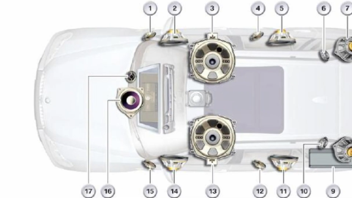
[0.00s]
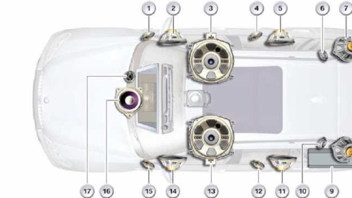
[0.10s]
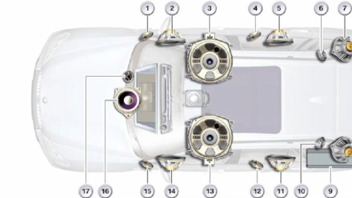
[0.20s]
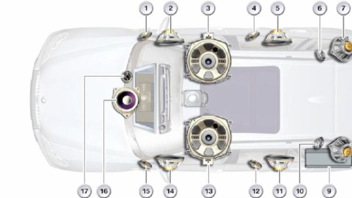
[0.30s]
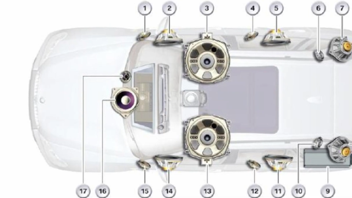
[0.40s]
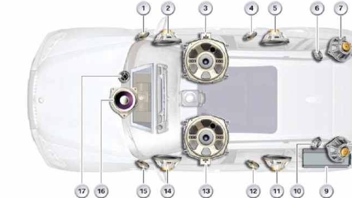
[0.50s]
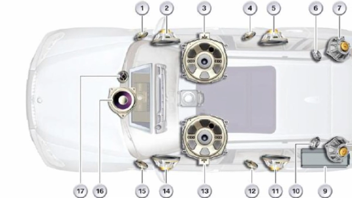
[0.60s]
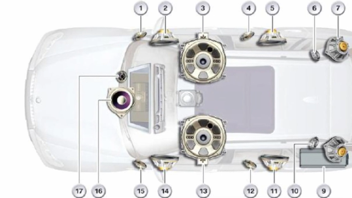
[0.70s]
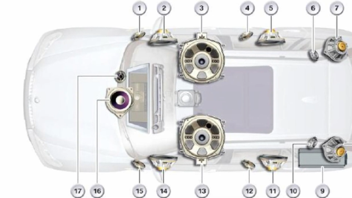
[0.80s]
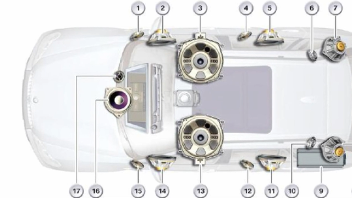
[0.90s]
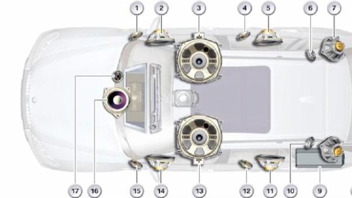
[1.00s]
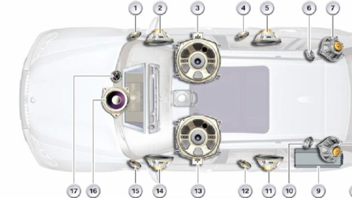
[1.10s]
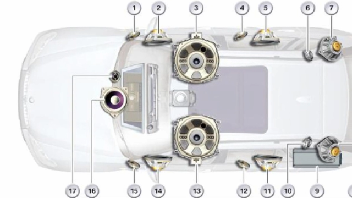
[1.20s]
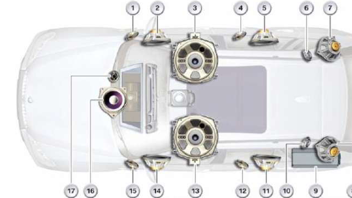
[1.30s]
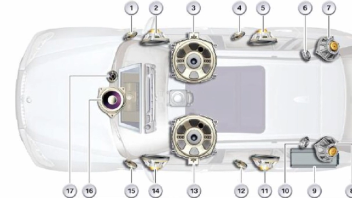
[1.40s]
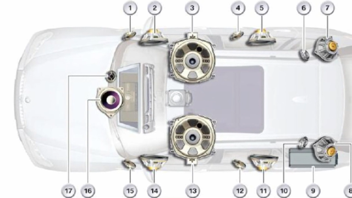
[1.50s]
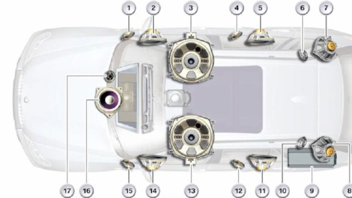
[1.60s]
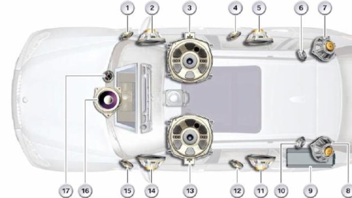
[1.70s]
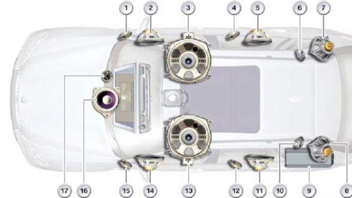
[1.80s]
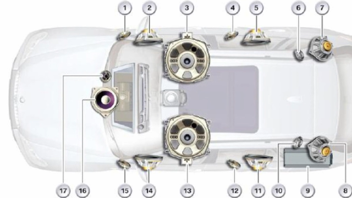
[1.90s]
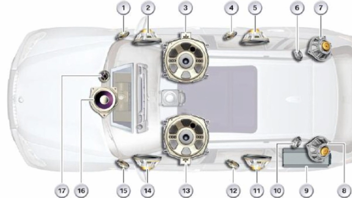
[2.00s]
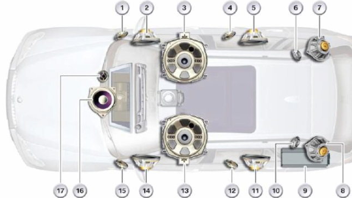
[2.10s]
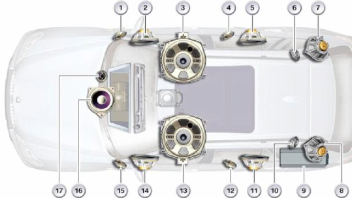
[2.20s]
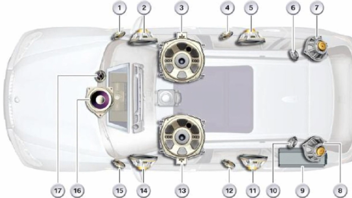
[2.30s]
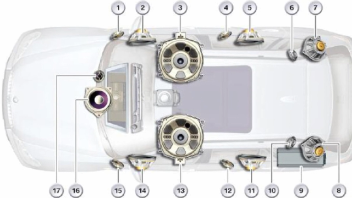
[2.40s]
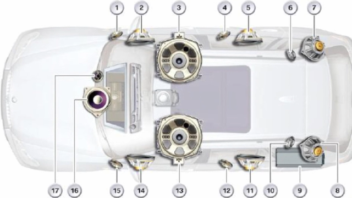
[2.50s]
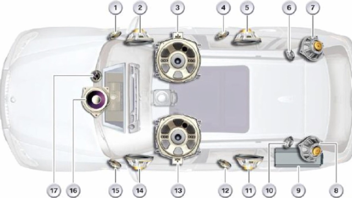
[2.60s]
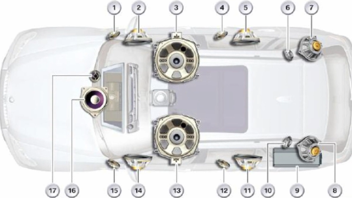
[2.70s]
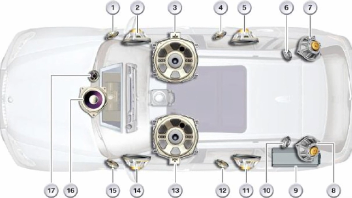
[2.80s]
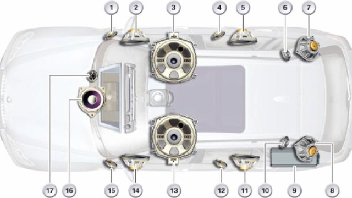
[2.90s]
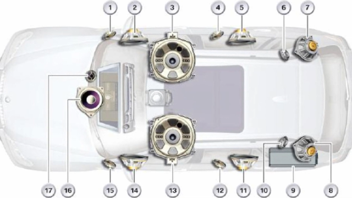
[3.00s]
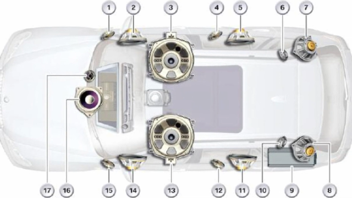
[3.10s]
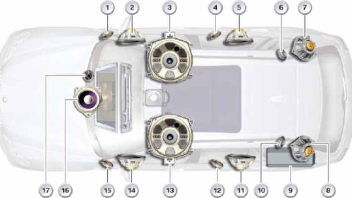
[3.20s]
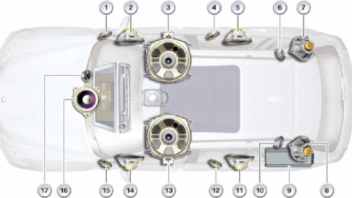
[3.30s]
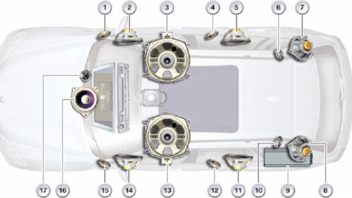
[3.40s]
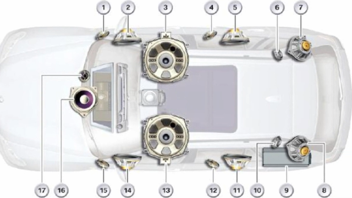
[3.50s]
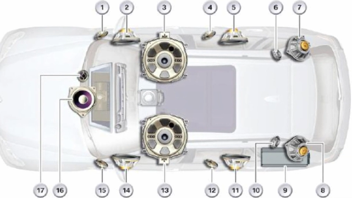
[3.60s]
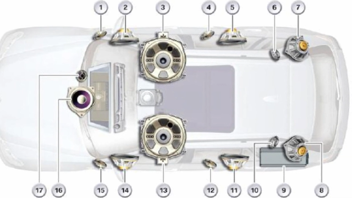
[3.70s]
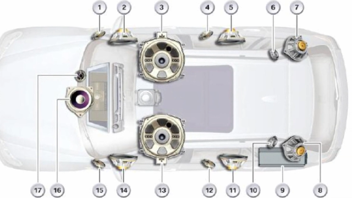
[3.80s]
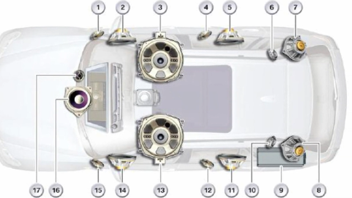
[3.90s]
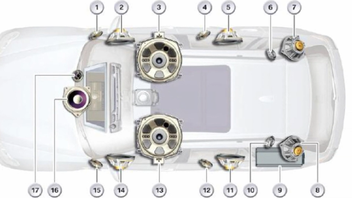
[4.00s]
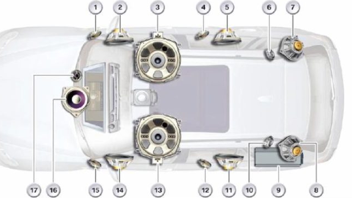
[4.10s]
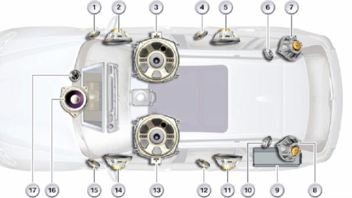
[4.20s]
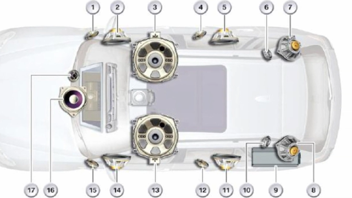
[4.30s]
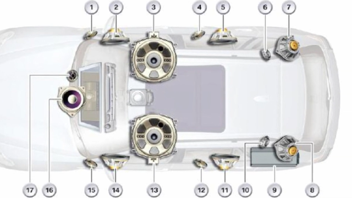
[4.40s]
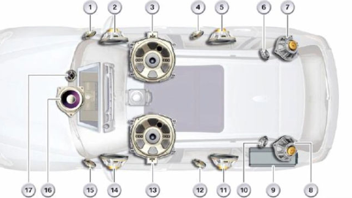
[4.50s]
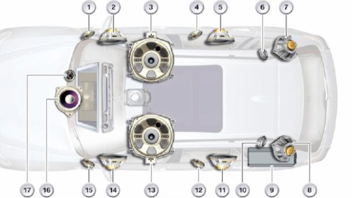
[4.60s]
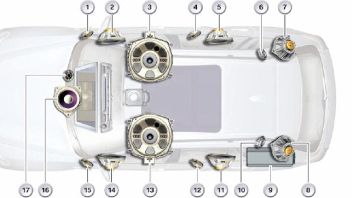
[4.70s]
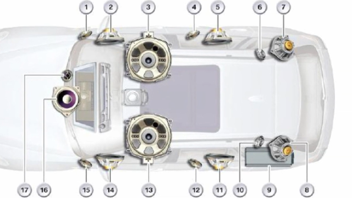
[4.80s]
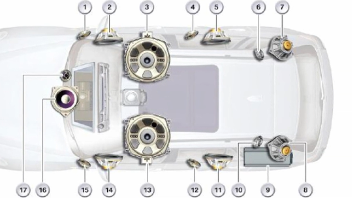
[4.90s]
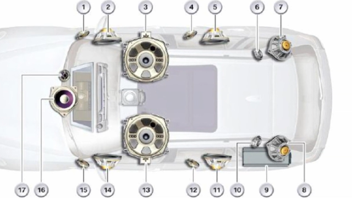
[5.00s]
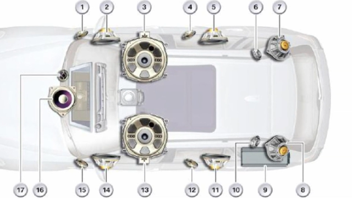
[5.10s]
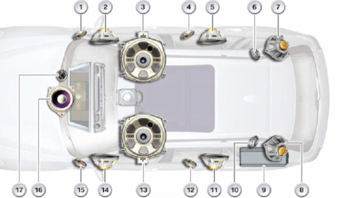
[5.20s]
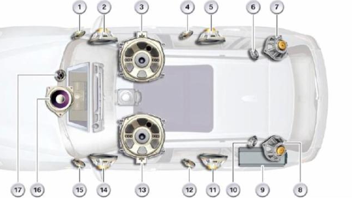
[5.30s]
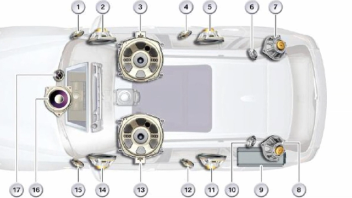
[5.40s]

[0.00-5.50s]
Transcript: No face is visible, so there are no lips to read.